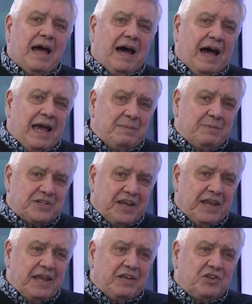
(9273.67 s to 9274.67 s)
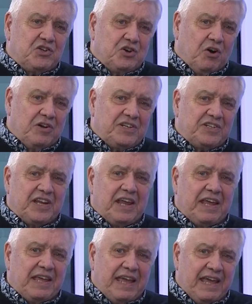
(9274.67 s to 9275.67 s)
I'm saying, Sean's
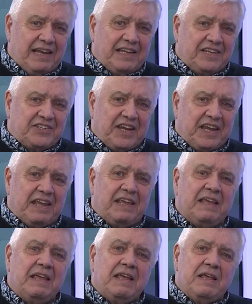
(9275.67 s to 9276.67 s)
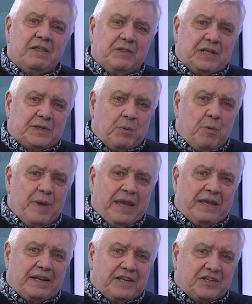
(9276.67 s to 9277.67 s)
saying, Haley's saying, this will
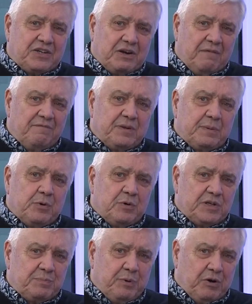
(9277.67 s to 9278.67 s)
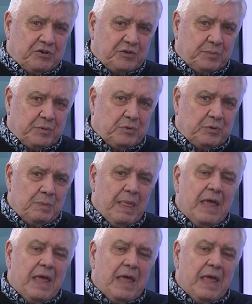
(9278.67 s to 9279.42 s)
make it as comfortable as possible.